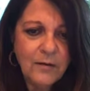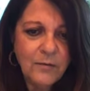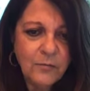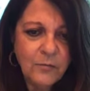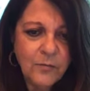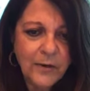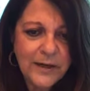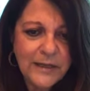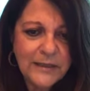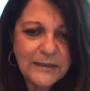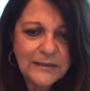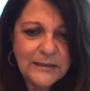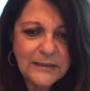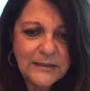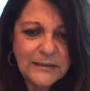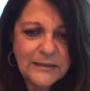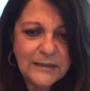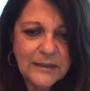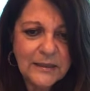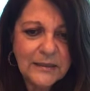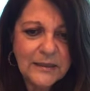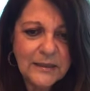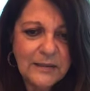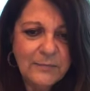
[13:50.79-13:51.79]
Raisa
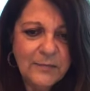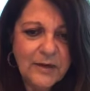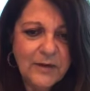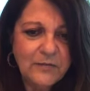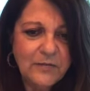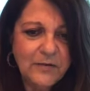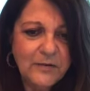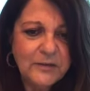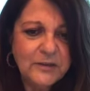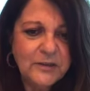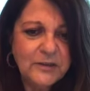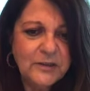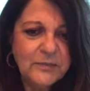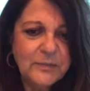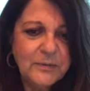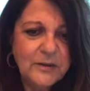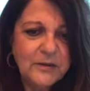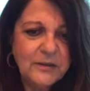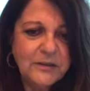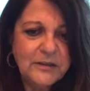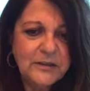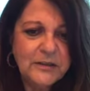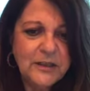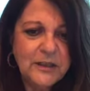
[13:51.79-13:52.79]
Salim, I felt a
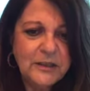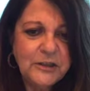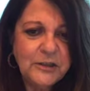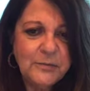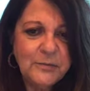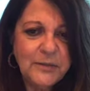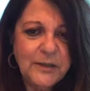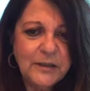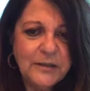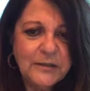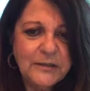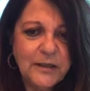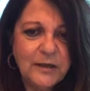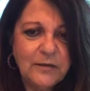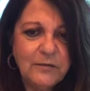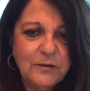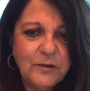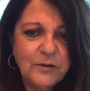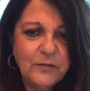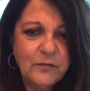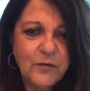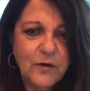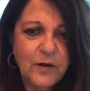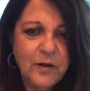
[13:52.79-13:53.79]
spirit touch me as I
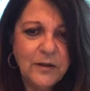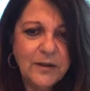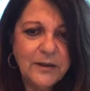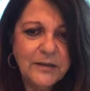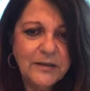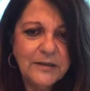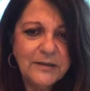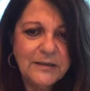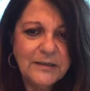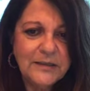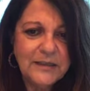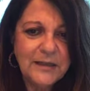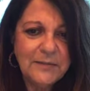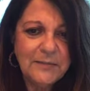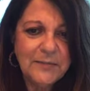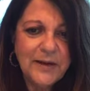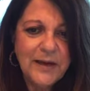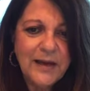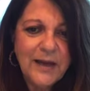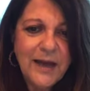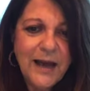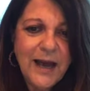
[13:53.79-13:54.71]
was falling asleep.